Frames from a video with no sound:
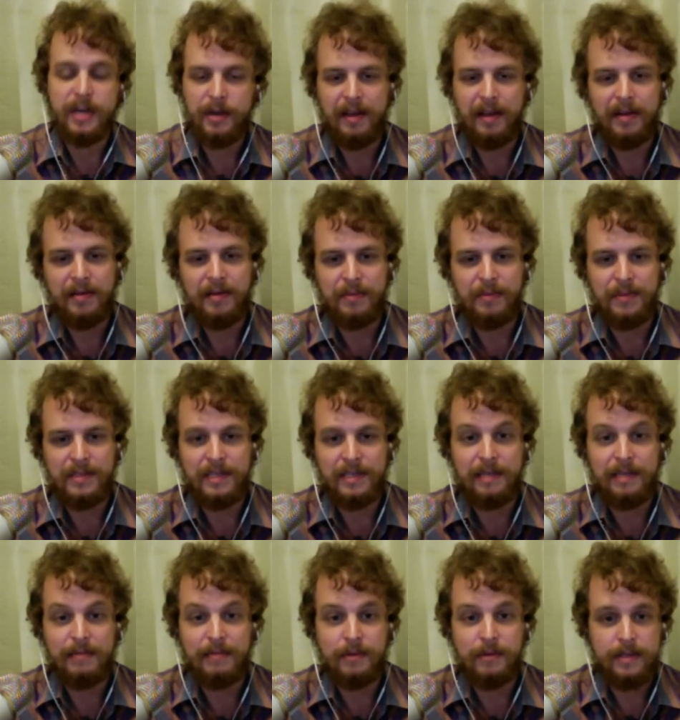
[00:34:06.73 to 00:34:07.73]
they don't
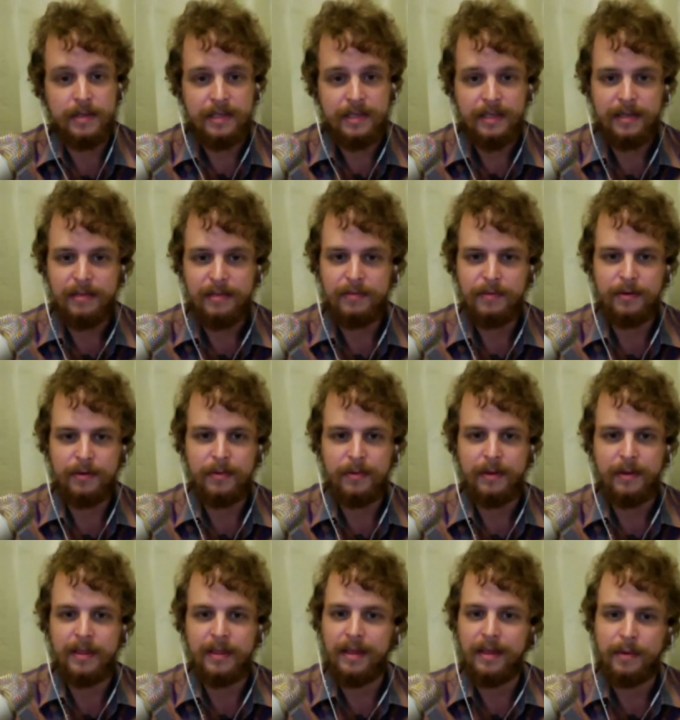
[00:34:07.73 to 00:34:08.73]
receive a receipt for
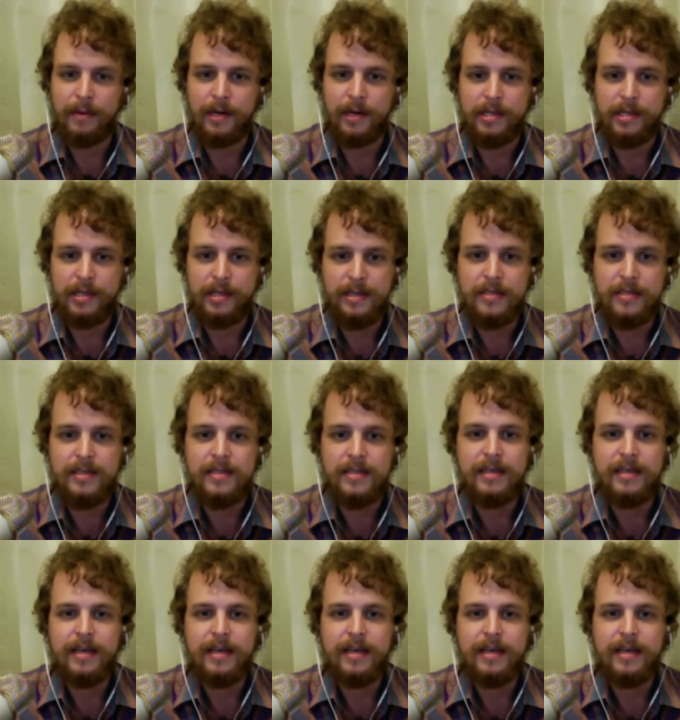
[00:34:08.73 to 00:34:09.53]
what they purchase.